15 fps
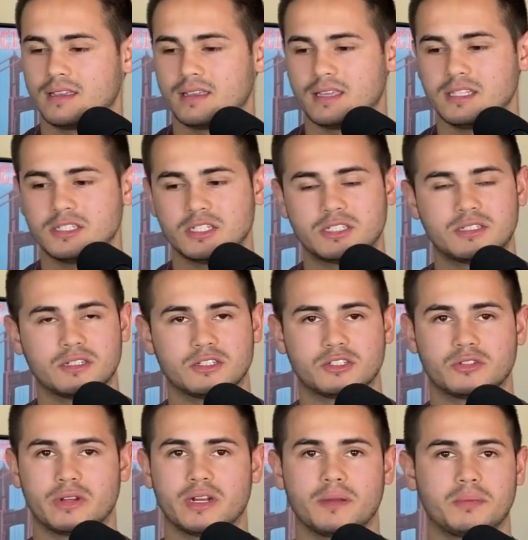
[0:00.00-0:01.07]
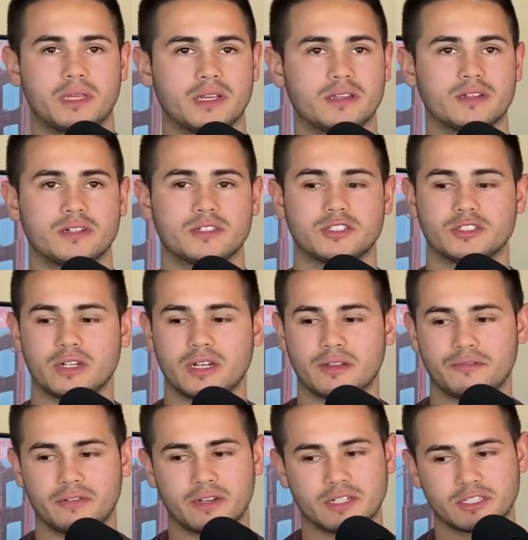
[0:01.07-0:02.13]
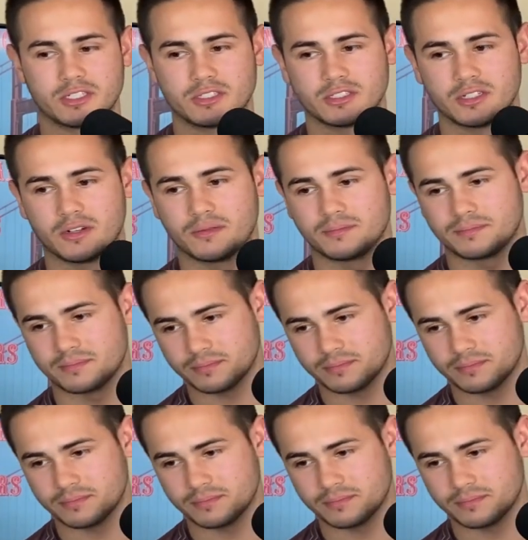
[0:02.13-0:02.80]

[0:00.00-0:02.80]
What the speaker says: he's just a straight up killer, straight up finisher. So